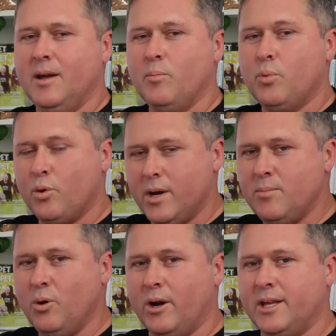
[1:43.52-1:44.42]

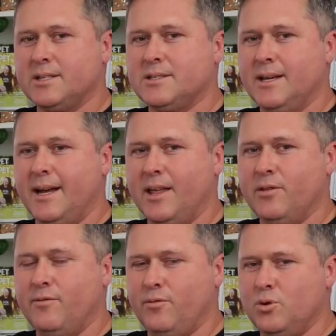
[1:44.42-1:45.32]
Prebiotics are
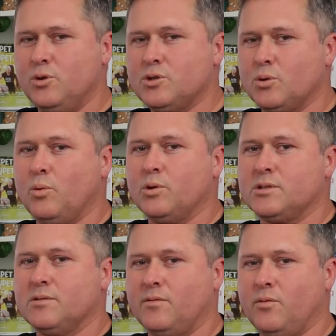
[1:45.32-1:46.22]
the food
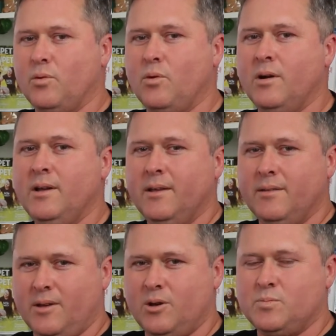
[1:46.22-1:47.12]
source for
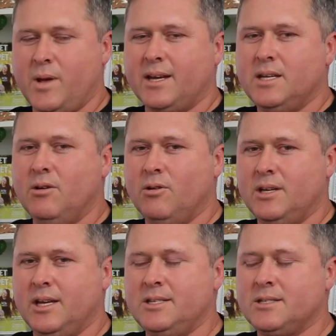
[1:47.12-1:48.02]
those bacteria
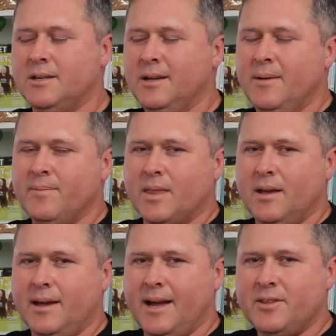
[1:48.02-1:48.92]
and yeast.
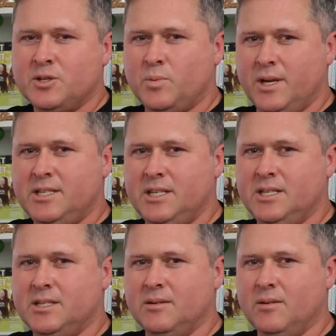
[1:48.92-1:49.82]
Other
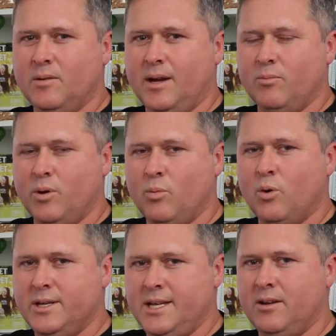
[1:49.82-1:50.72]
species, we're
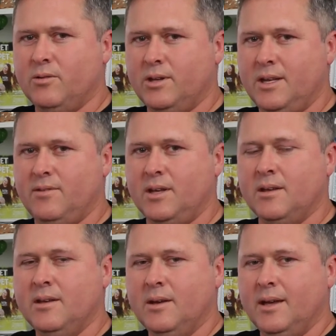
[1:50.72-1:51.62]
more intent on
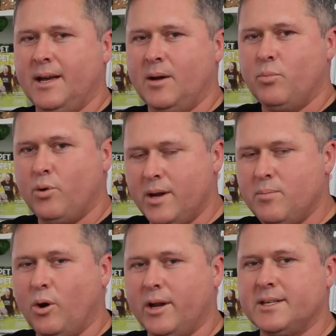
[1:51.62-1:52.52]
giving
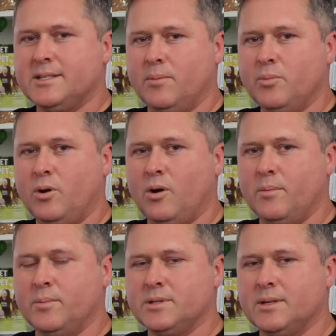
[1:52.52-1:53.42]
prebiotics.
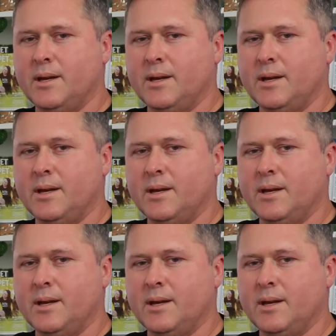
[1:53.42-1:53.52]
Sometimes